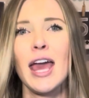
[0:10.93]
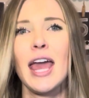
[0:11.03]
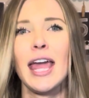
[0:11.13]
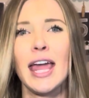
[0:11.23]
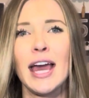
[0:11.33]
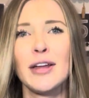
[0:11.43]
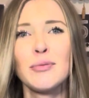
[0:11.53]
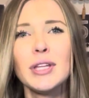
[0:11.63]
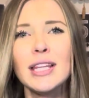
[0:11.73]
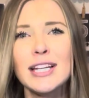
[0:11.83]
And
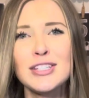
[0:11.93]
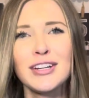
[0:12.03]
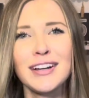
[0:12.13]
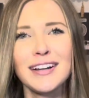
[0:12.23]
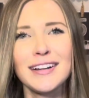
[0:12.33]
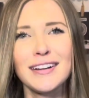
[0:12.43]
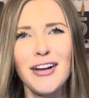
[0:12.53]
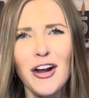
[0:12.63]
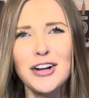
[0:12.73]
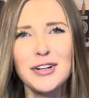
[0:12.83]
really, that's a
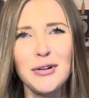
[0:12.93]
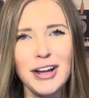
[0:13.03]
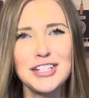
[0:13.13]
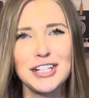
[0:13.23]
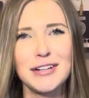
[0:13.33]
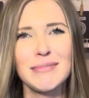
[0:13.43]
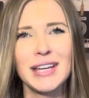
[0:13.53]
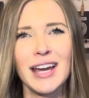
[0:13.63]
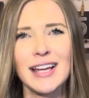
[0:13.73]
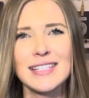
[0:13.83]
hard question
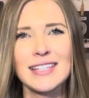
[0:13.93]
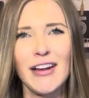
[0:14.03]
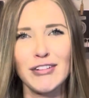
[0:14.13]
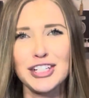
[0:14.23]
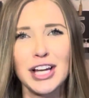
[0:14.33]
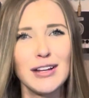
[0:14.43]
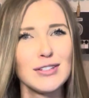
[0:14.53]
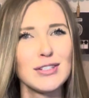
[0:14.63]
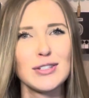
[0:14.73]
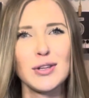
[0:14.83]
because every
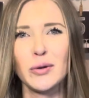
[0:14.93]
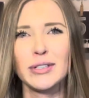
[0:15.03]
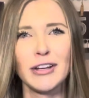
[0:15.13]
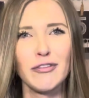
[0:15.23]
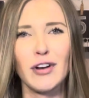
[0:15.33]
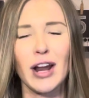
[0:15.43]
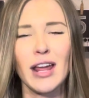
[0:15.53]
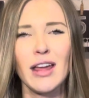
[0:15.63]
child's so different.